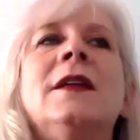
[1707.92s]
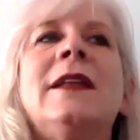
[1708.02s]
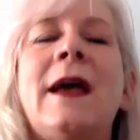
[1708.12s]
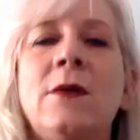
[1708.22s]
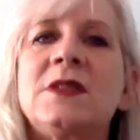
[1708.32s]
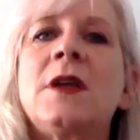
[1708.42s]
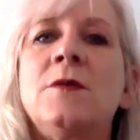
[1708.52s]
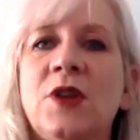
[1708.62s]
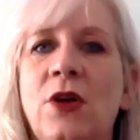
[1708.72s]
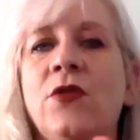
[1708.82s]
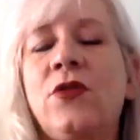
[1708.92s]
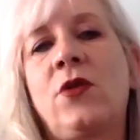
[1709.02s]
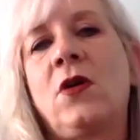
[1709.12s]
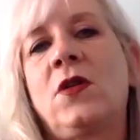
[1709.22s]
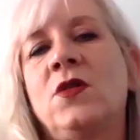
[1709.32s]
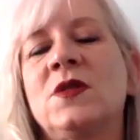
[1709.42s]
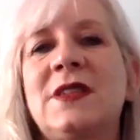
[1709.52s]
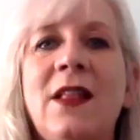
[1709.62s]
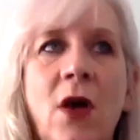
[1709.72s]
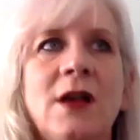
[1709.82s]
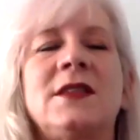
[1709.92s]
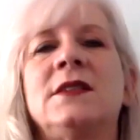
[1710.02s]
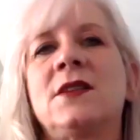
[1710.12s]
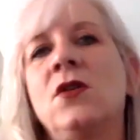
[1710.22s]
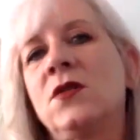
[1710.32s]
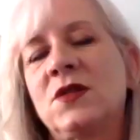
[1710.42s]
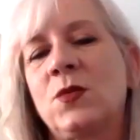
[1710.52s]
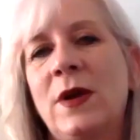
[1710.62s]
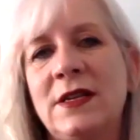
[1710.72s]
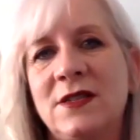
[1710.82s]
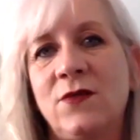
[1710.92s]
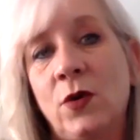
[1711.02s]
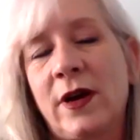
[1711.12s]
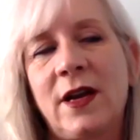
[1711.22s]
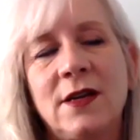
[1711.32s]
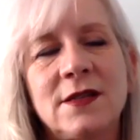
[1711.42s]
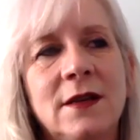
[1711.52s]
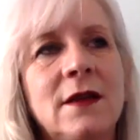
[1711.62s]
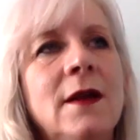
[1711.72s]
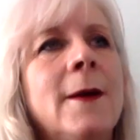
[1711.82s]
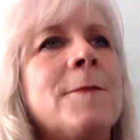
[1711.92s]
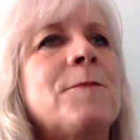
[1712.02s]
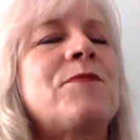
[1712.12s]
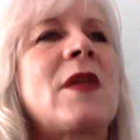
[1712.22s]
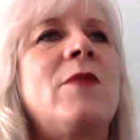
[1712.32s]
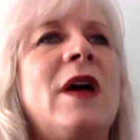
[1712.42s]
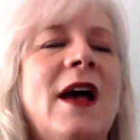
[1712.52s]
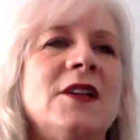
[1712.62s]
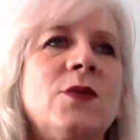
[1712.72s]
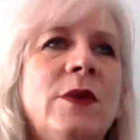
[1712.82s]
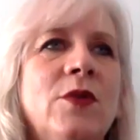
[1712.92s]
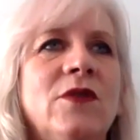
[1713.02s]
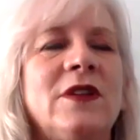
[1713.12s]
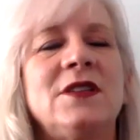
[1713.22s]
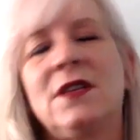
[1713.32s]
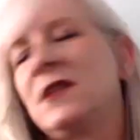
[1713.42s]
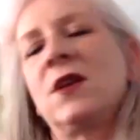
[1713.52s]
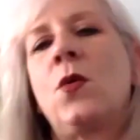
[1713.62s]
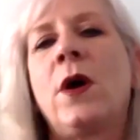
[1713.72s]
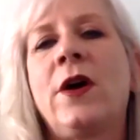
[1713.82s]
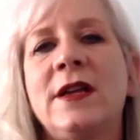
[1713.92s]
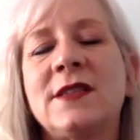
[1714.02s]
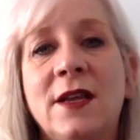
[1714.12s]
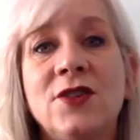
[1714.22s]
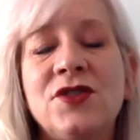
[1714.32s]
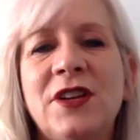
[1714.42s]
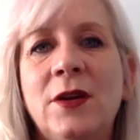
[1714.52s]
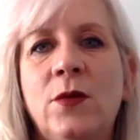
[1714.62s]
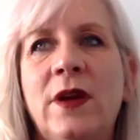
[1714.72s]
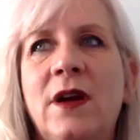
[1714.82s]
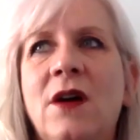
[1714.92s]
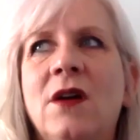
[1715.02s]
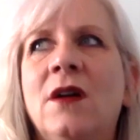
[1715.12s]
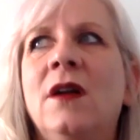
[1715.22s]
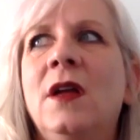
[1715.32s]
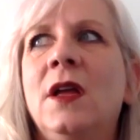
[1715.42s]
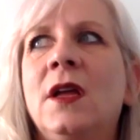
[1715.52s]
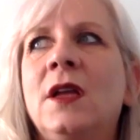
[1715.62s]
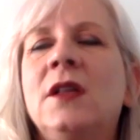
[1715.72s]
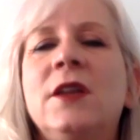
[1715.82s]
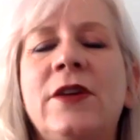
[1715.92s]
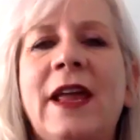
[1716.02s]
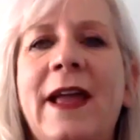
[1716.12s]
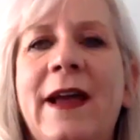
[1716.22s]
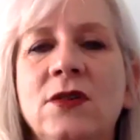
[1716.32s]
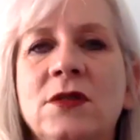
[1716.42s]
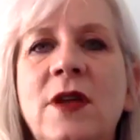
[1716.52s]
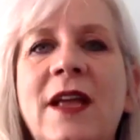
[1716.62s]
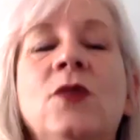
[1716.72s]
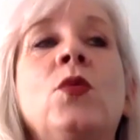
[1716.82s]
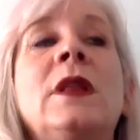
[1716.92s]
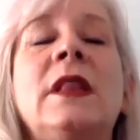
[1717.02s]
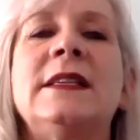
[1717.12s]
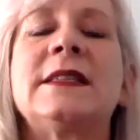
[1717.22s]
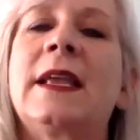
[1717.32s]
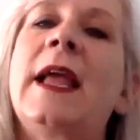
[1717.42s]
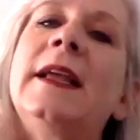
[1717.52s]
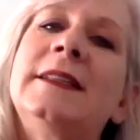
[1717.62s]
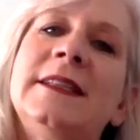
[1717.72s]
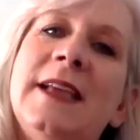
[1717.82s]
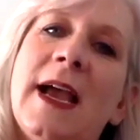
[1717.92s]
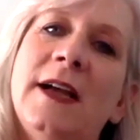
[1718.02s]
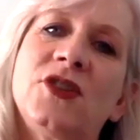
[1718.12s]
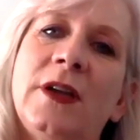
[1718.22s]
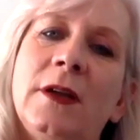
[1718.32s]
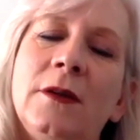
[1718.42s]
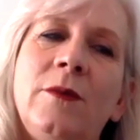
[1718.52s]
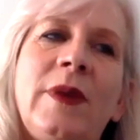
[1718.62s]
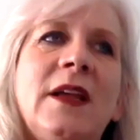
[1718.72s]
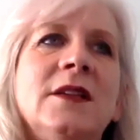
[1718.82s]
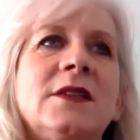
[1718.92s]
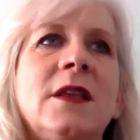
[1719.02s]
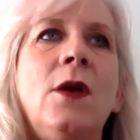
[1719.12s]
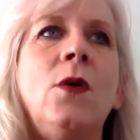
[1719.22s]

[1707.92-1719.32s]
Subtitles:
Now it's time to go through all those closets, all those ways of organizing. But as we move into this Aquarius energy, we are clearing out and releasing and detaching, because